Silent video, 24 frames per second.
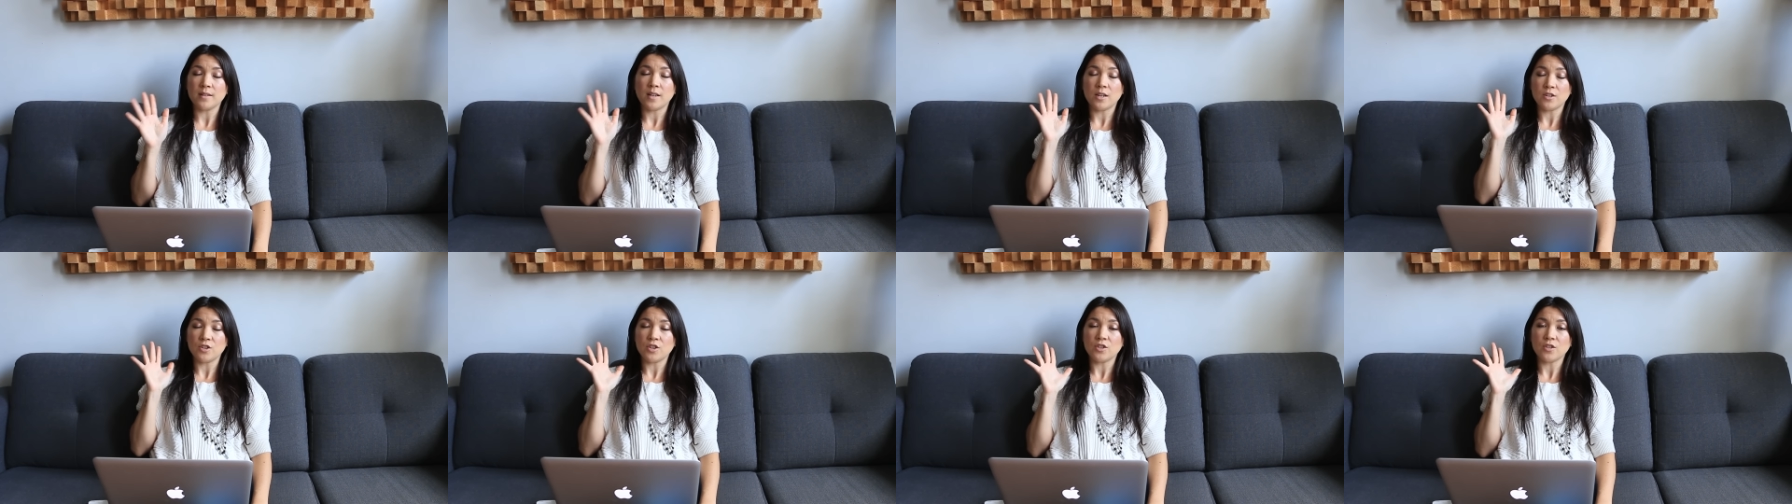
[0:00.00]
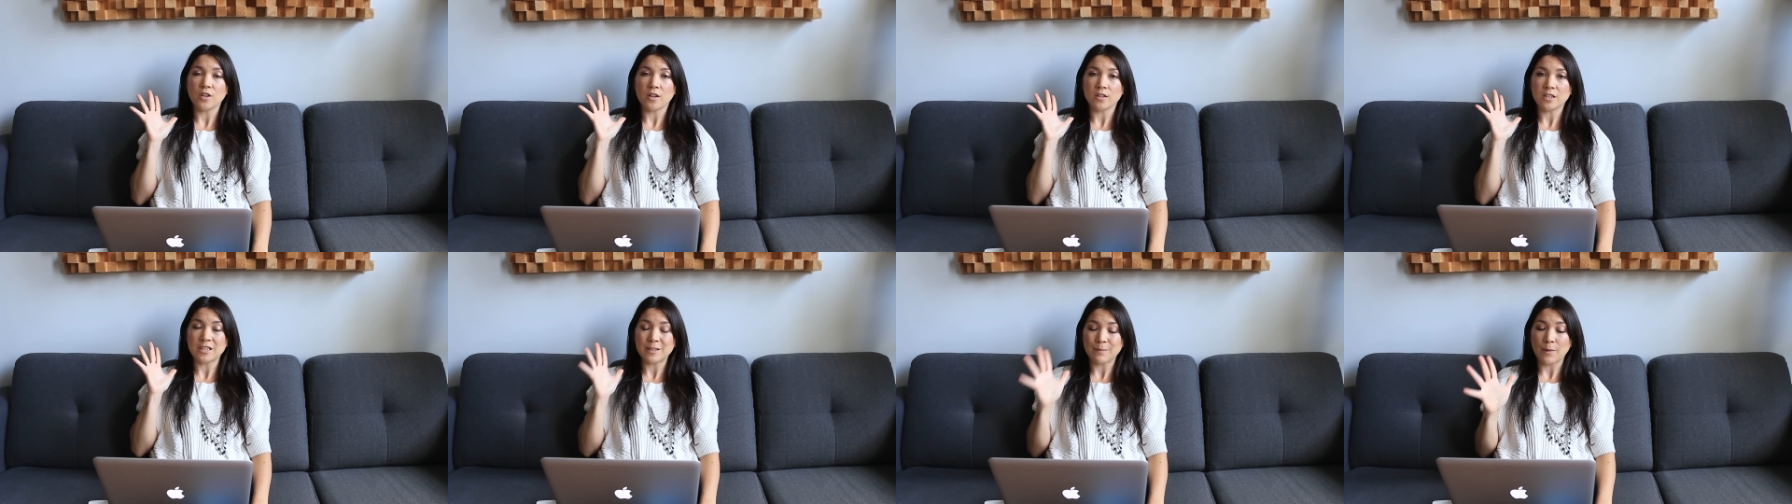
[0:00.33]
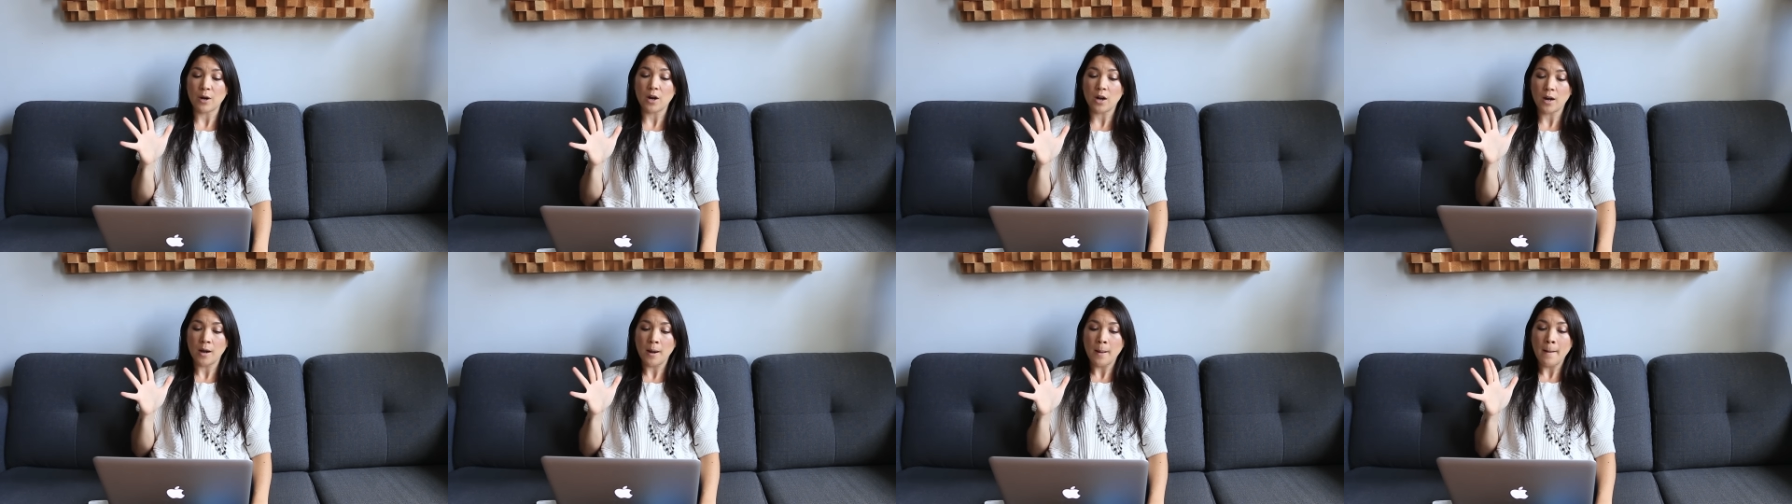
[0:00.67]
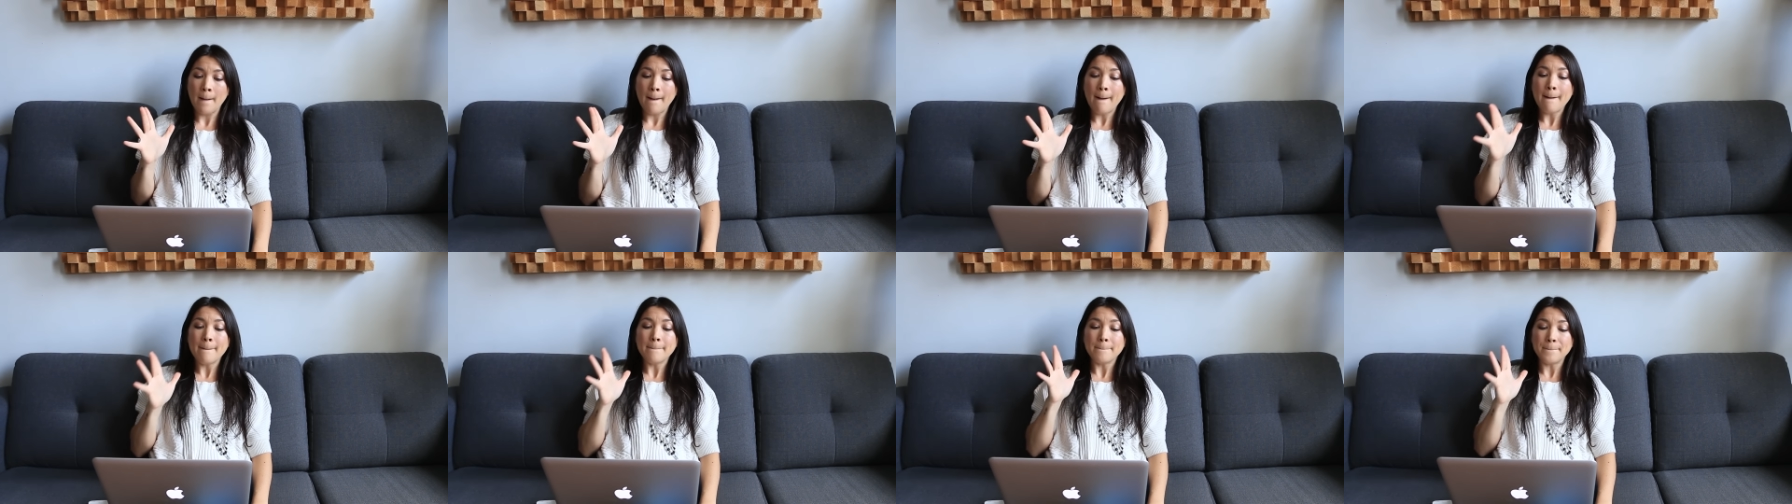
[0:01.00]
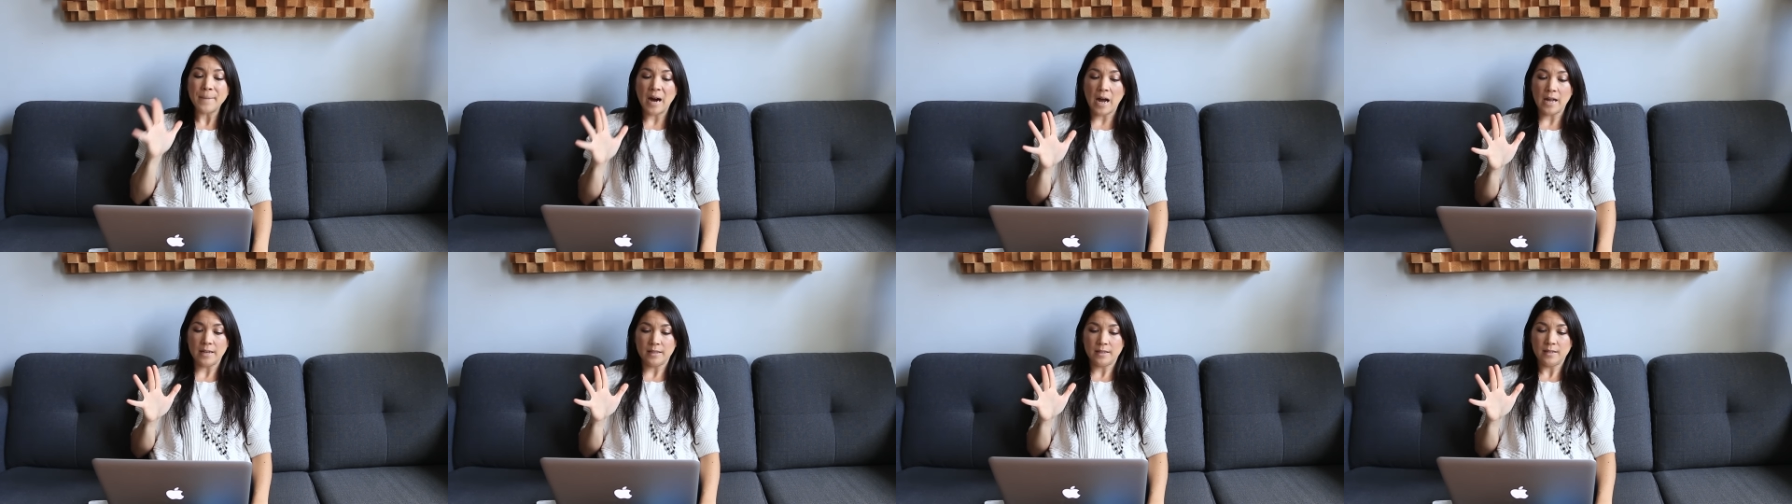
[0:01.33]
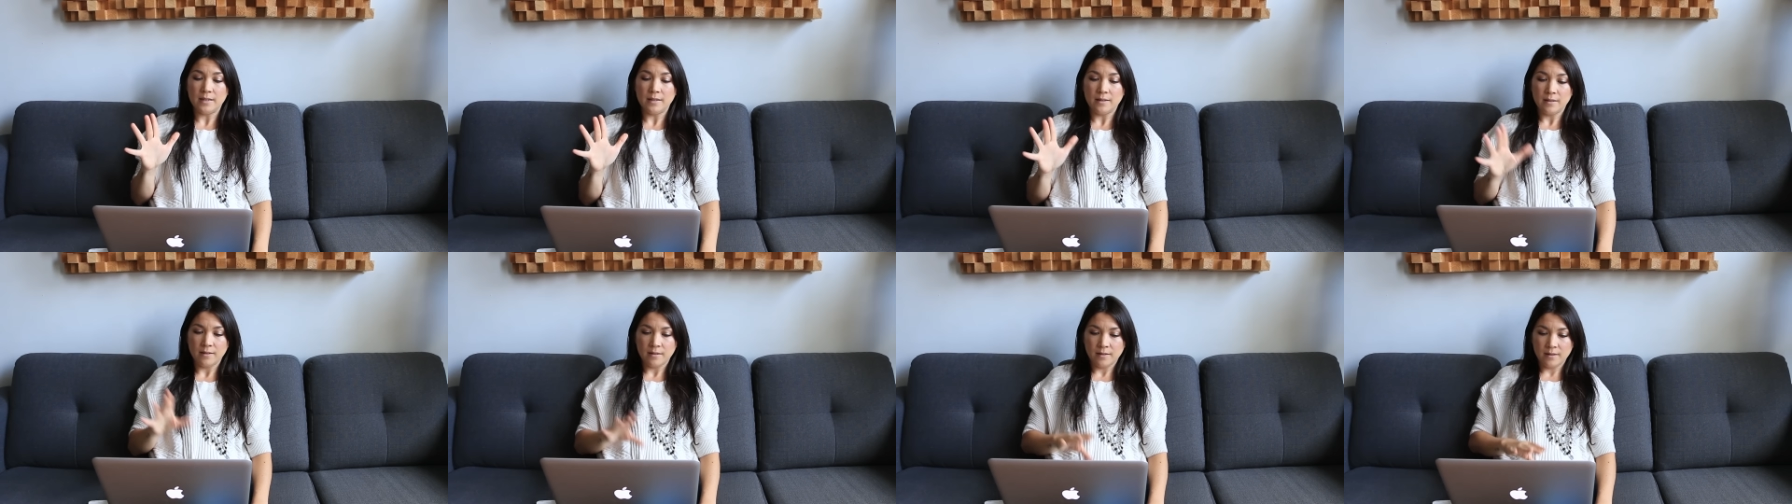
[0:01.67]
saying she's not smart,
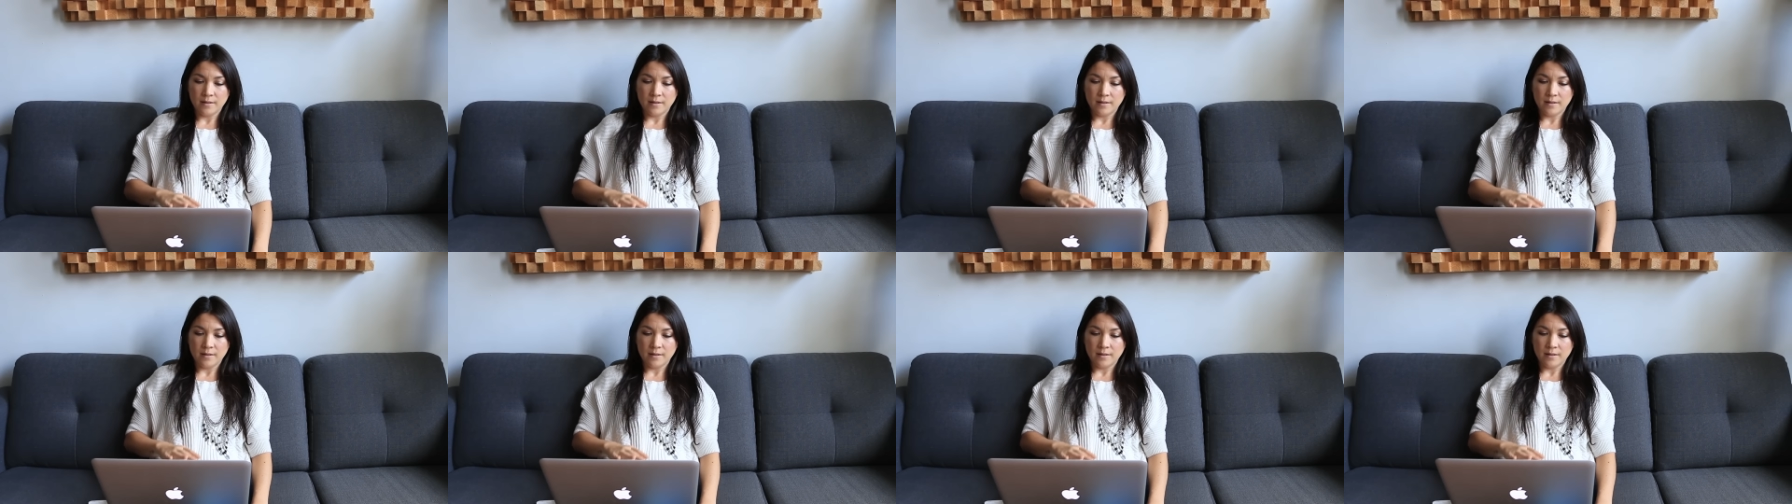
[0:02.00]
but